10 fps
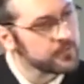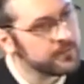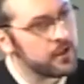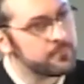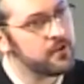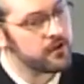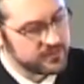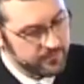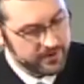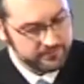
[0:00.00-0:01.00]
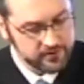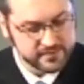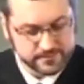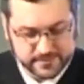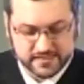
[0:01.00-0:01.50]
Now, I'm talking about a very
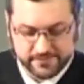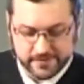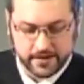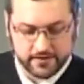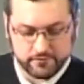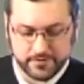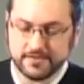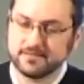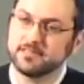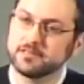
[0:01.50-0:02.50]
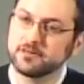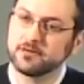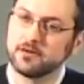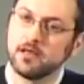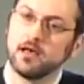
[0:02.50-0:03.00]
specific kind of peace here
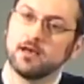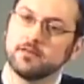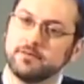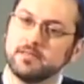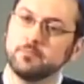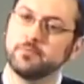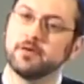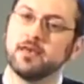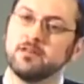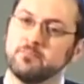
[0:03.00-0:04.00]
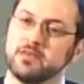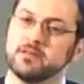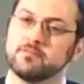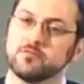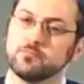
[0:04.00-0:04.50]
a deep and
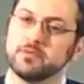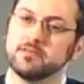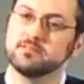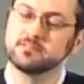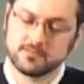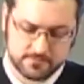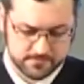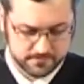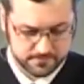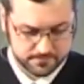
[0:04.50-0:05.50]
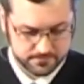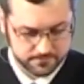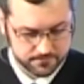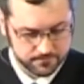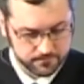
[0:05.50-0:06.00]
meaningful peace.
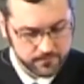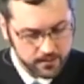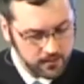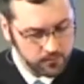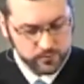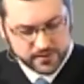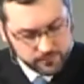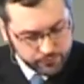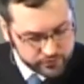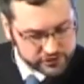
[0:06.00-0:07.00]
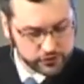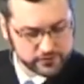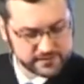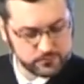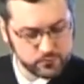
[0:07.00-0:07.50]
We can push
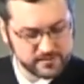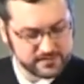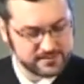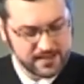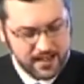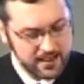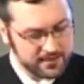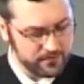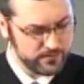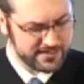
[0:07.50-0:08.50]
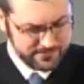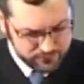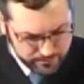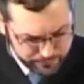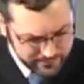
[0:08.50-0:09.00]
hurts and wounds aside, we can
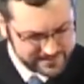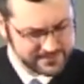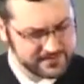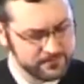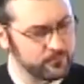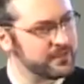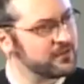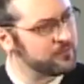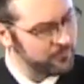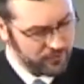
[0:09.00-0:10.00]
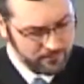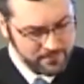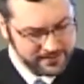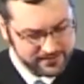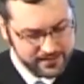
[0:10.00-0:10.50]
repress them, we can
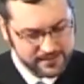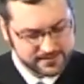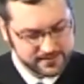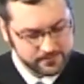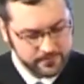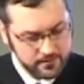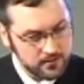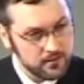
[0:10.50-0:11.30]
compartmentalize them,